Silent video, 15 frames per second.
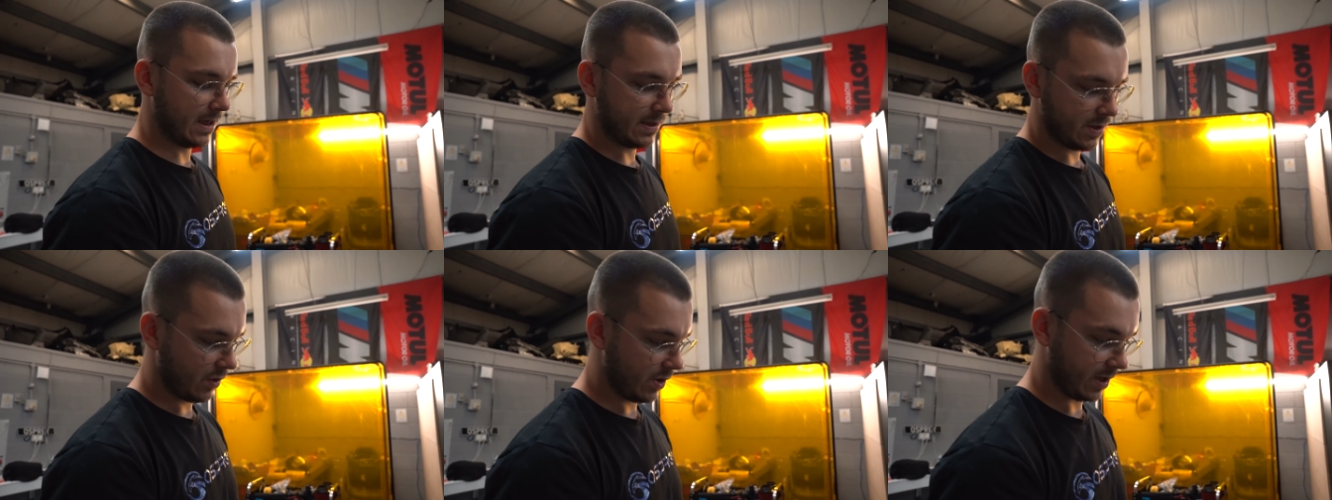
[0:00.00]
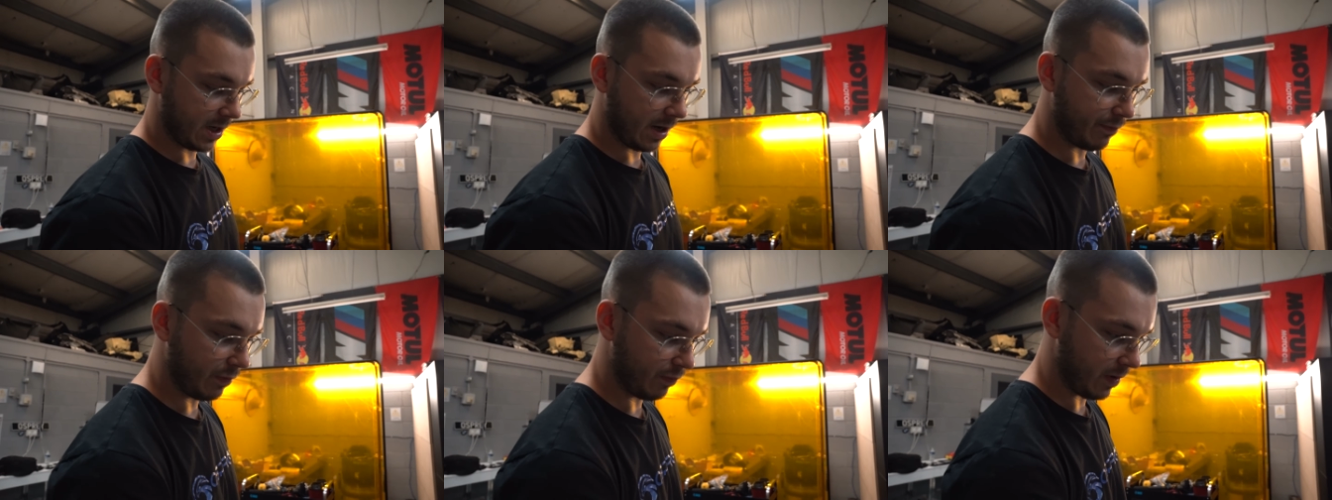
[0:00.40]
There's only a
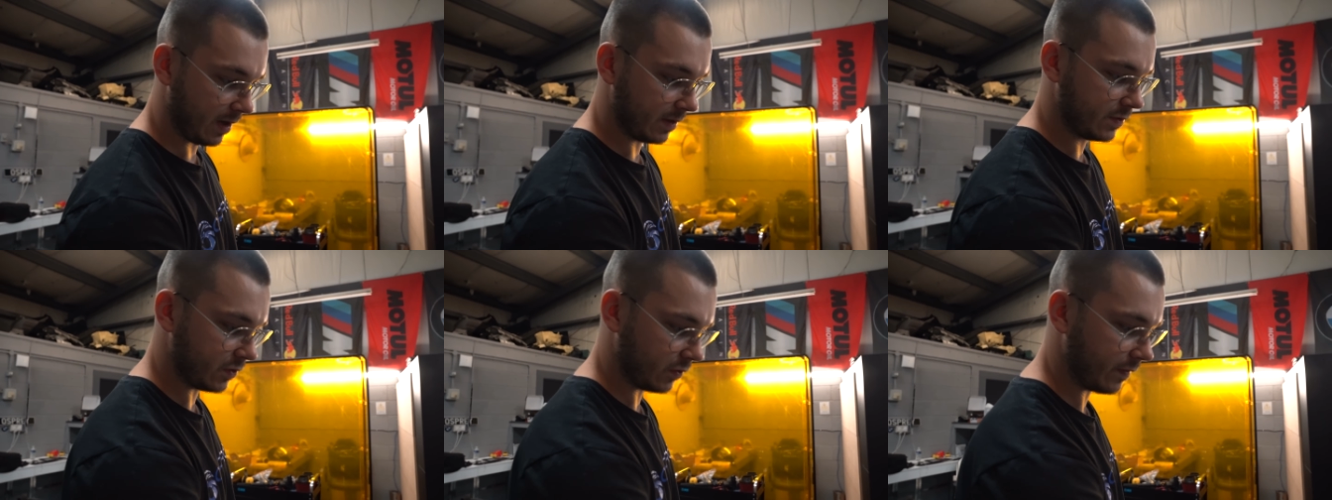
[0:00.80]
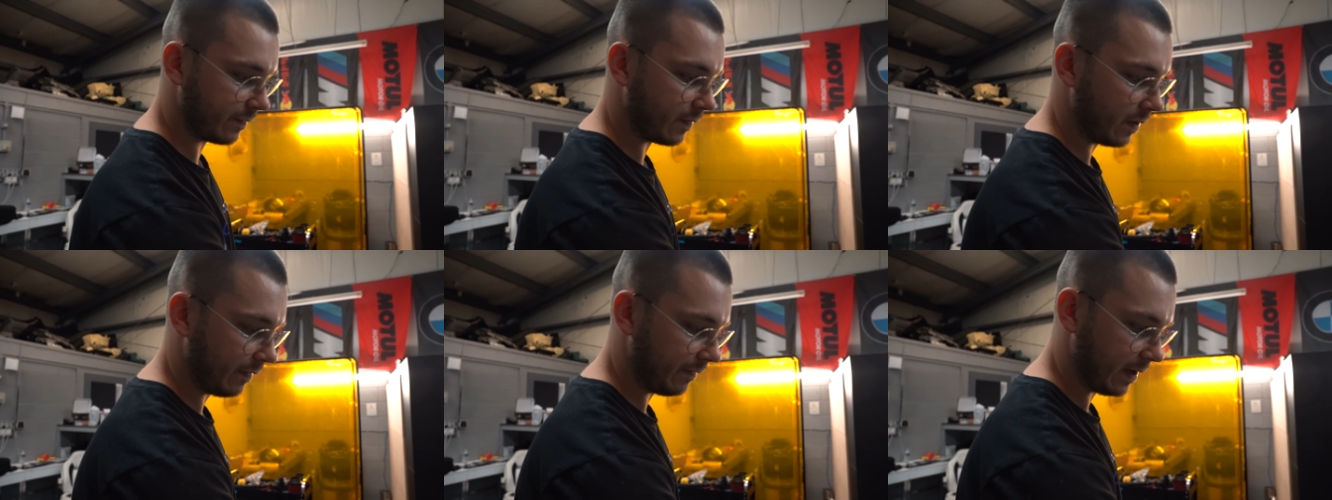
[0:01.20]
couple plugs on the
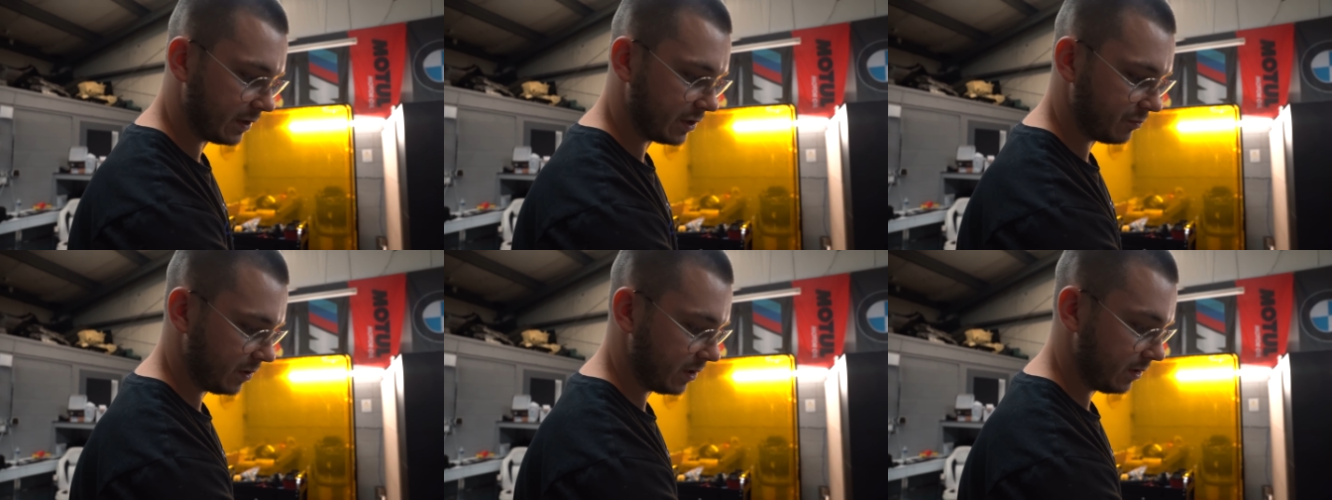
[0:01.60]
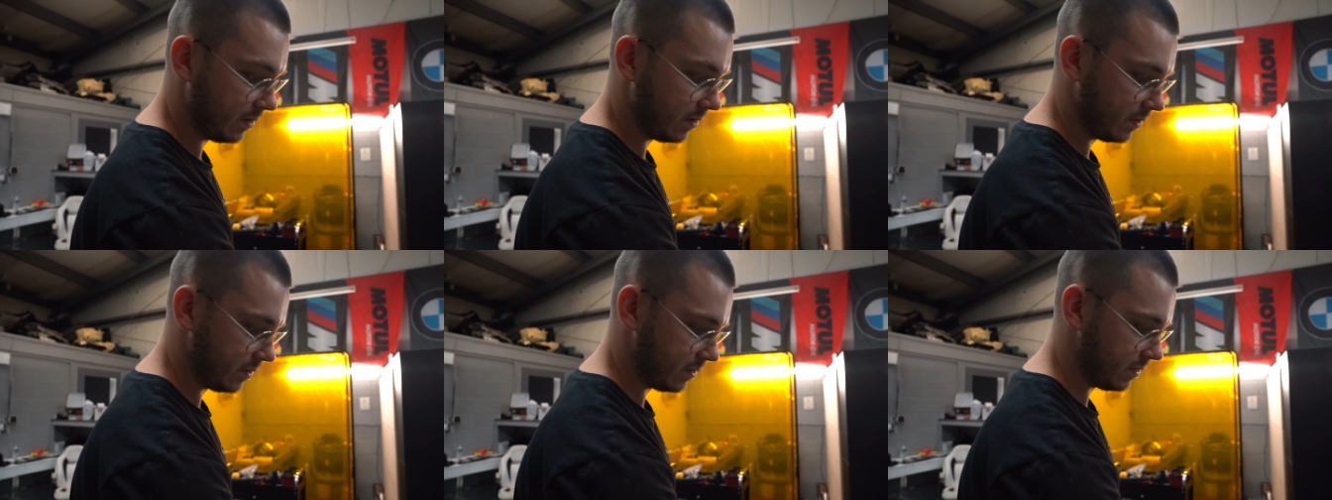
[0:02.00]
front of the engine we
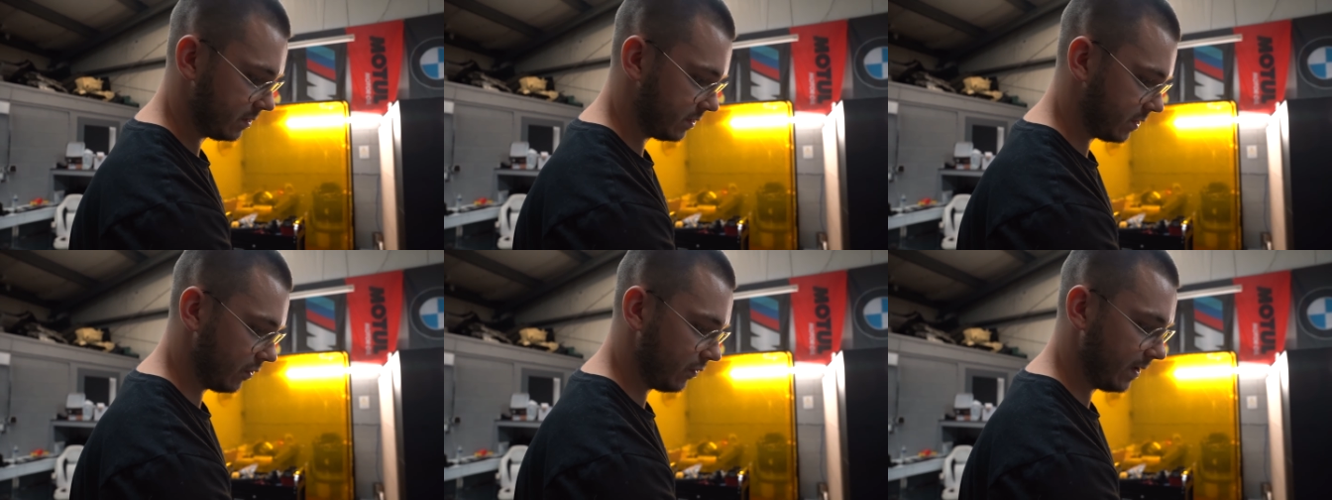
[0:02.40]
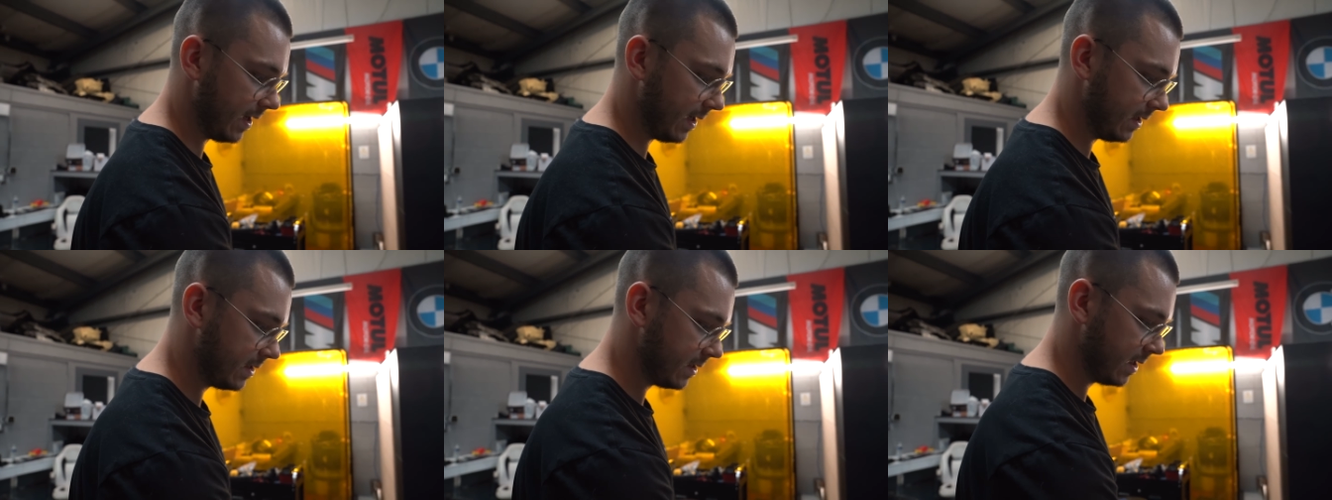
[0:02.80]
do
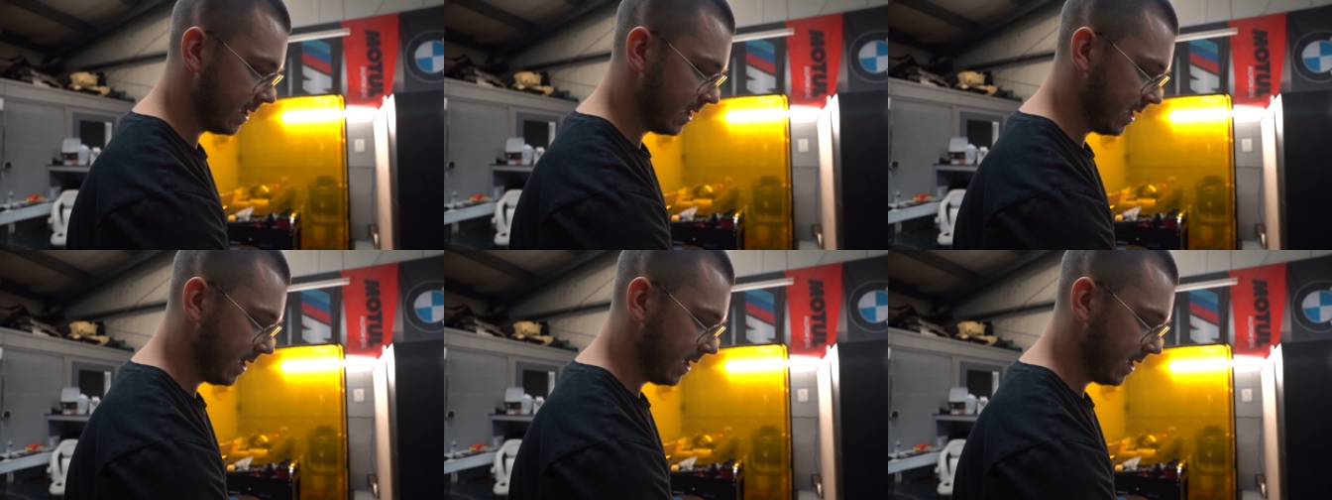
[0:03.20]
need,